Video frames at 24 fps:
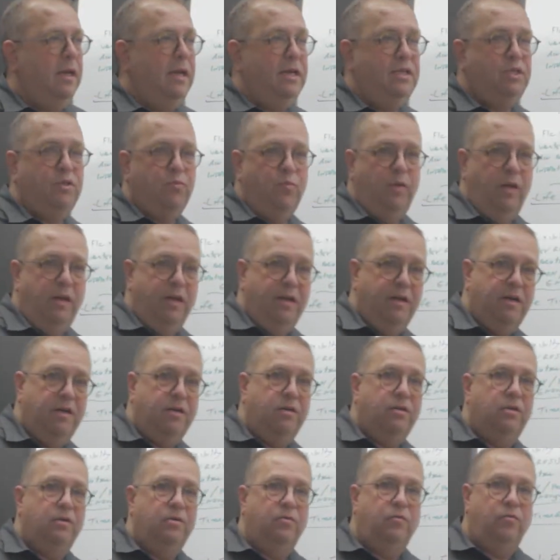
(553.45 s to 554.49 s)
As we
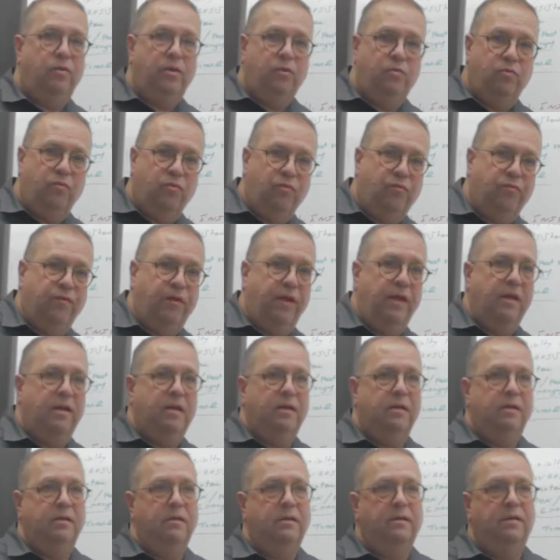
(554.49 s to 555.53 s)
learn with roofing